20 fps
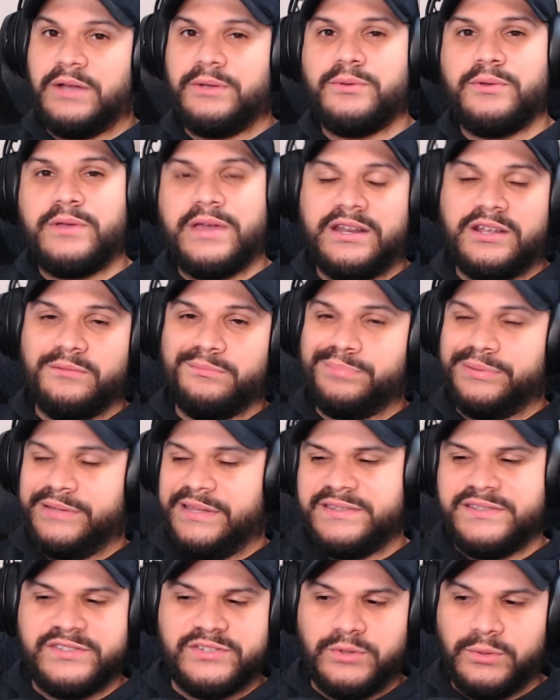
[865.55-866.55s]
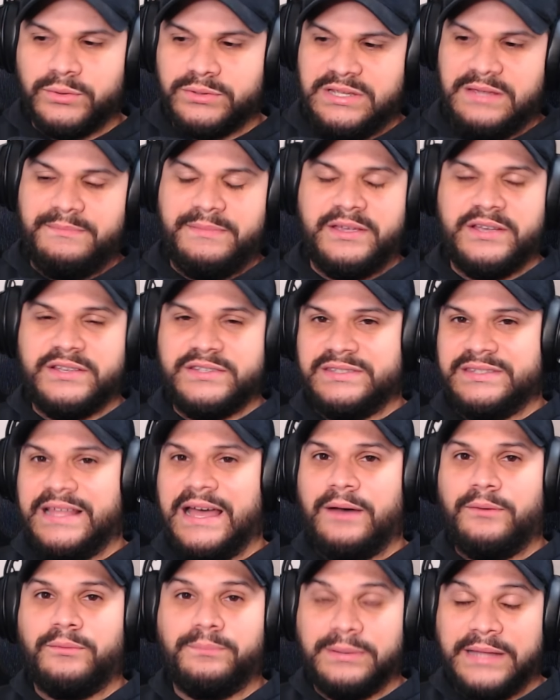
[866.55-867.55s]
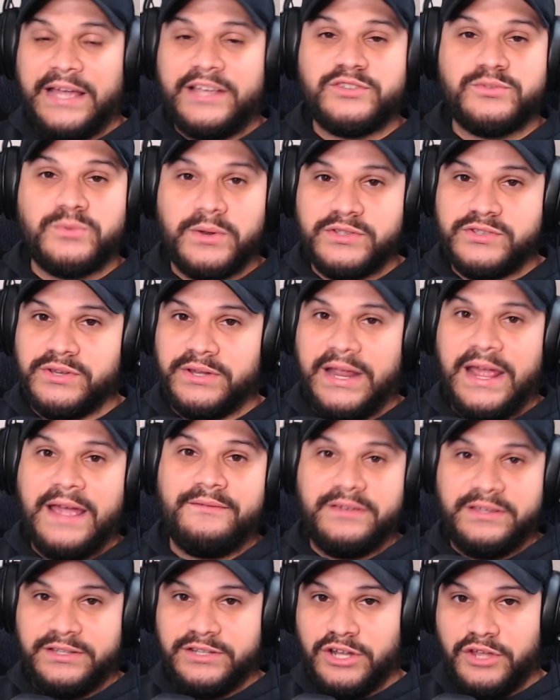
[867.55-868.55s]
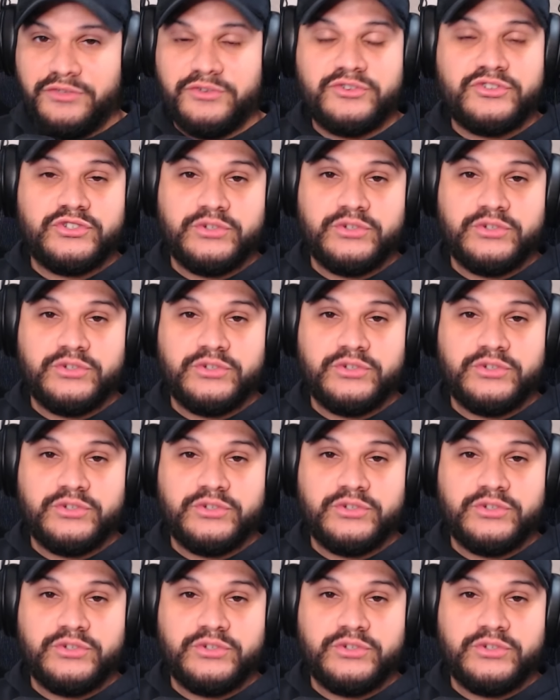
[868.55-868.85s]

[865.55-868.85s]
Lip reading: Jiaoqiu kind of completes this whole team because now Black Swan is going to have another